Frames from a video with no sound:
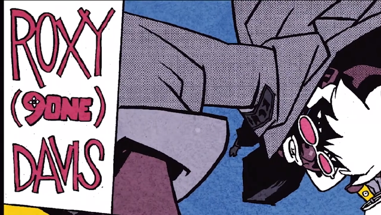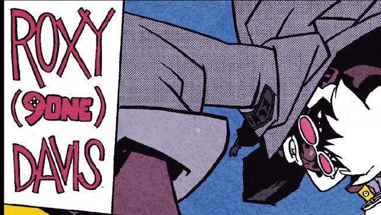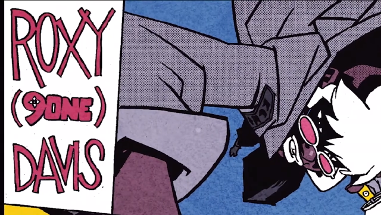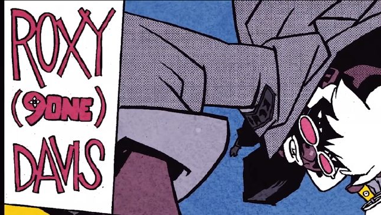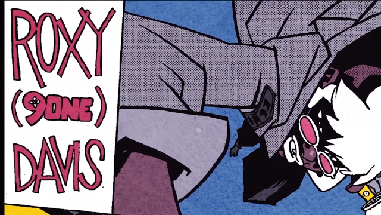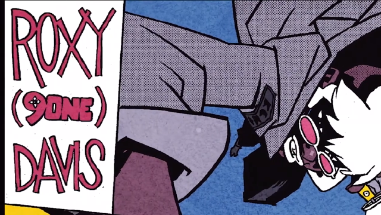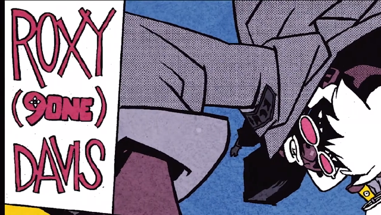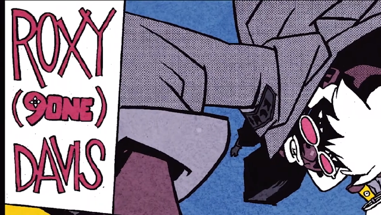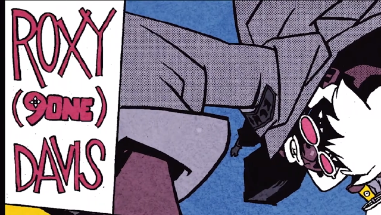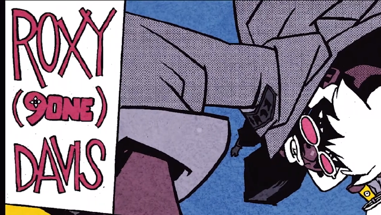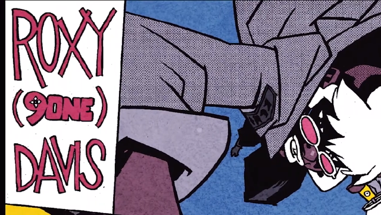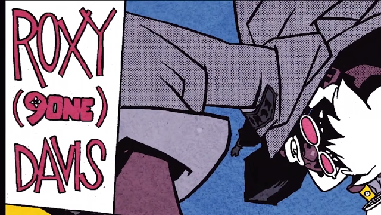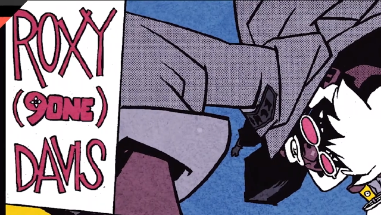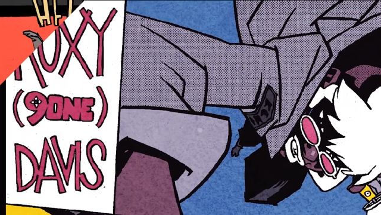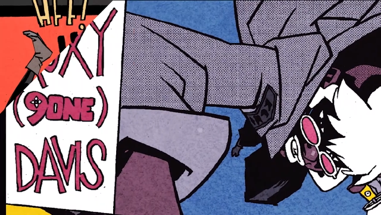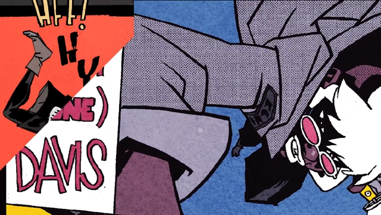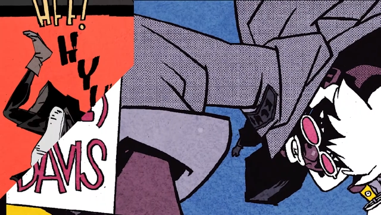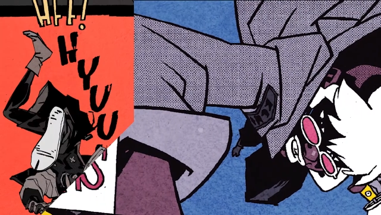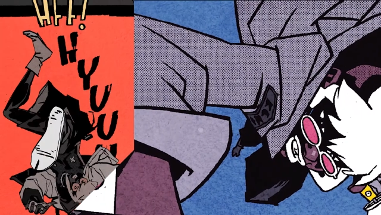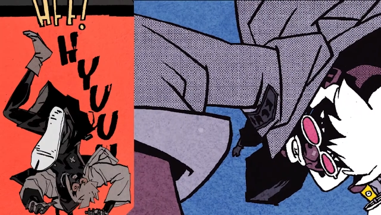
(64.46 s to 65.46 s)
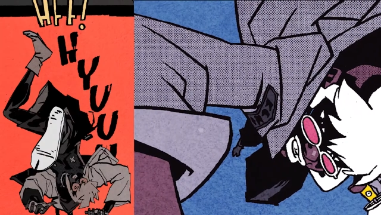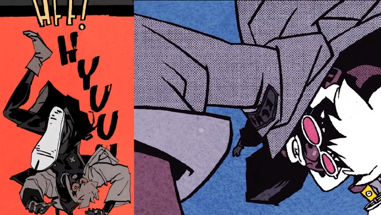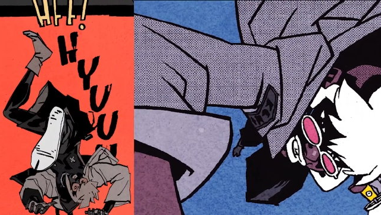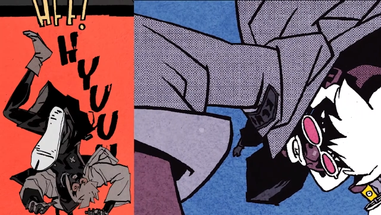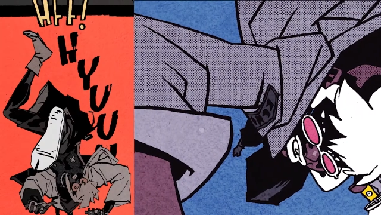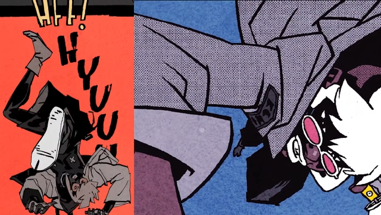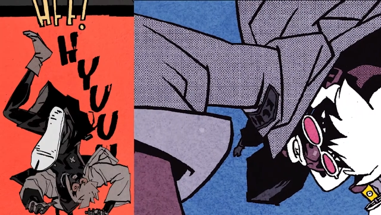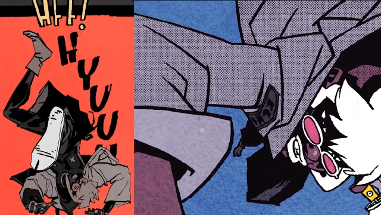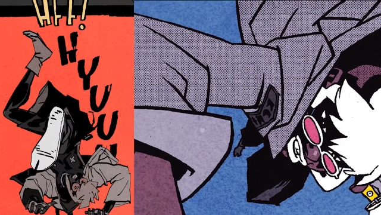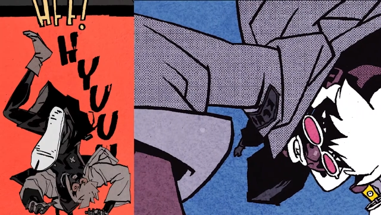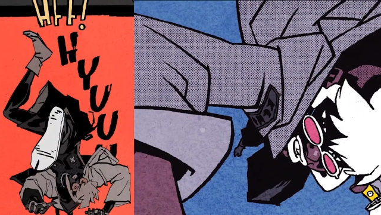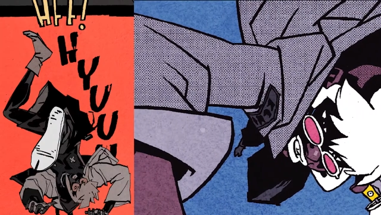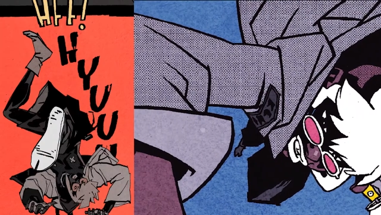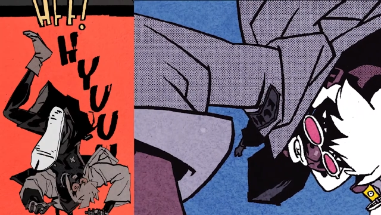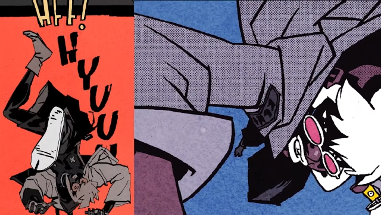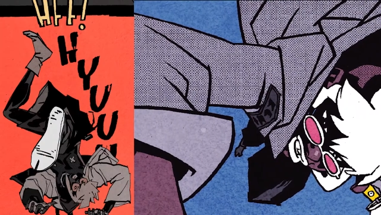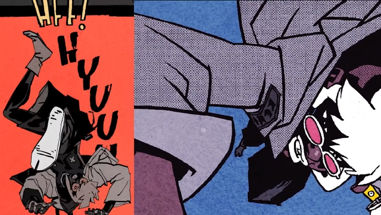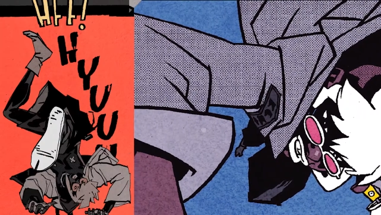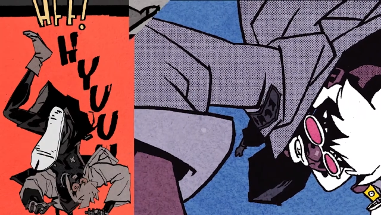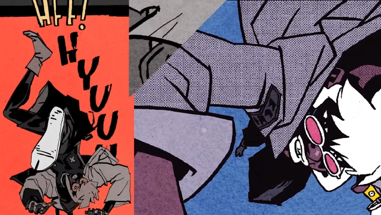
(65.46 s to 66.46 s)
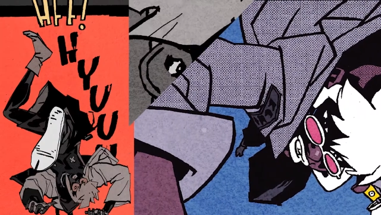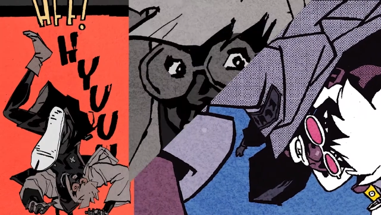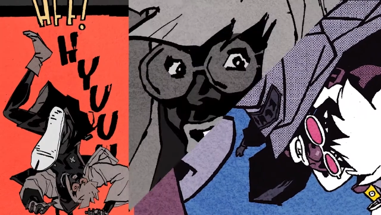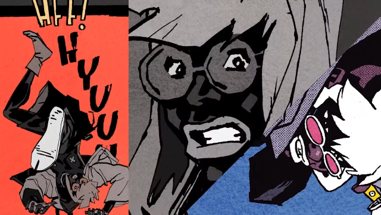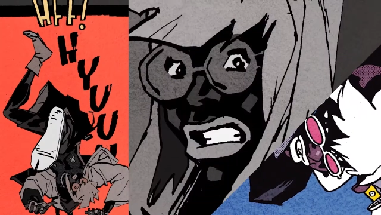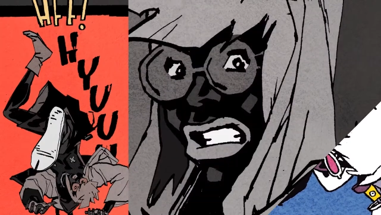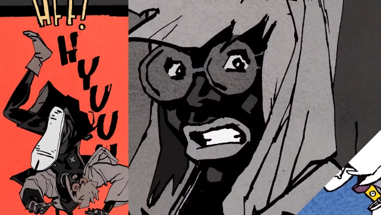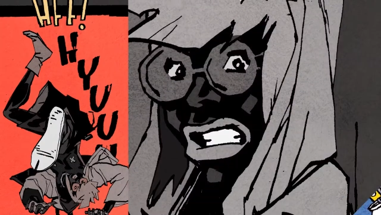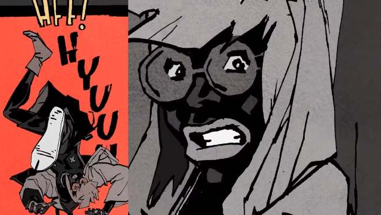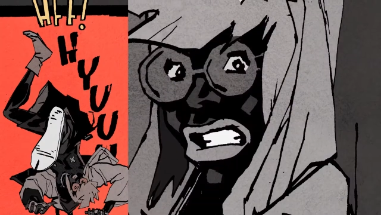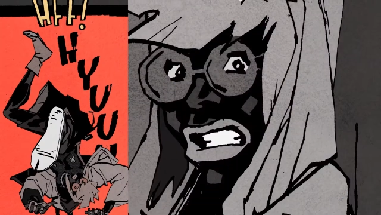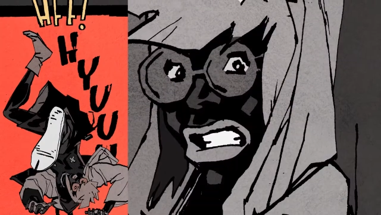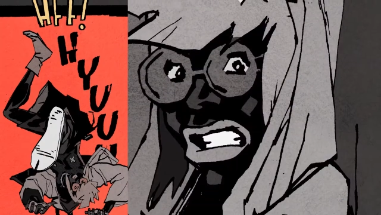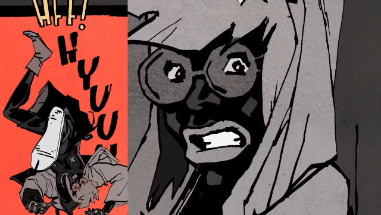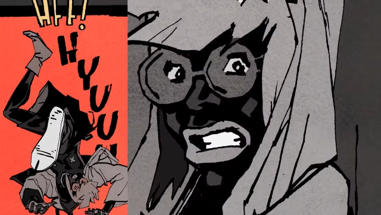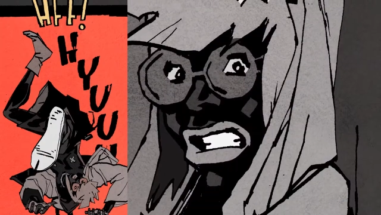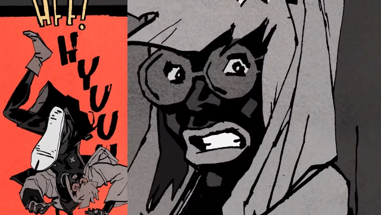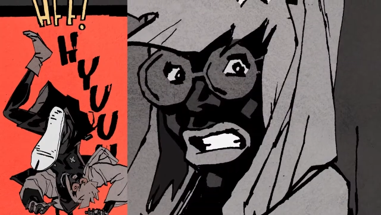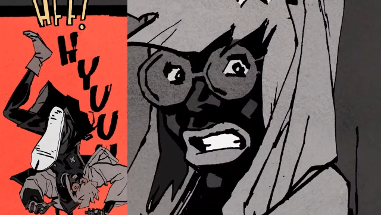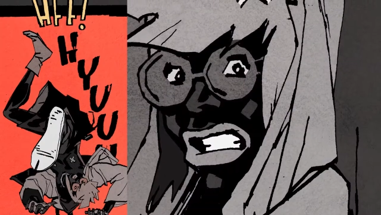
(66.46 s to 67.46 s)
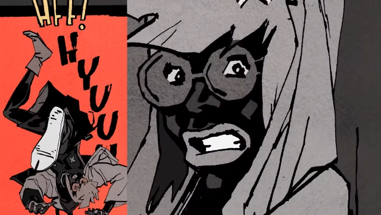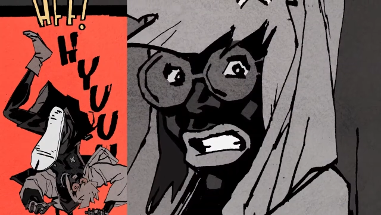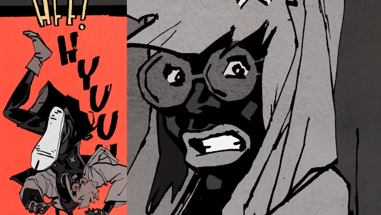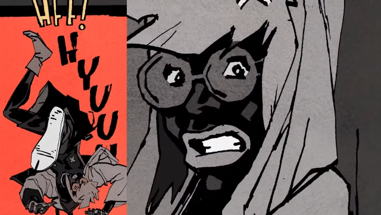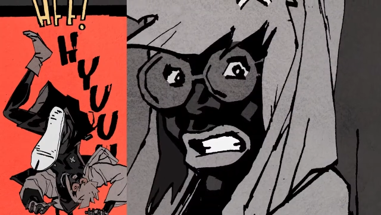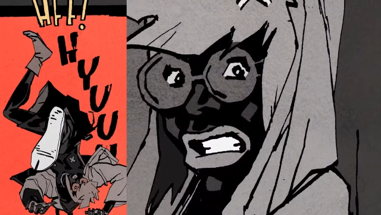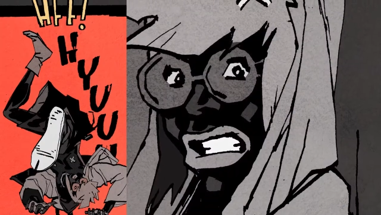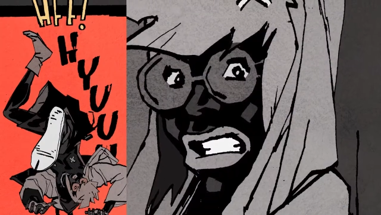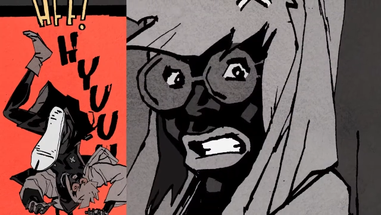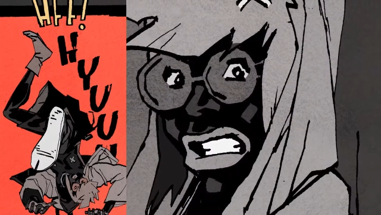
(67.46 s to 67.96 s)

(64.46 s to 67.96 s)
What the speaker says: No face is visible, so there are no lips to read.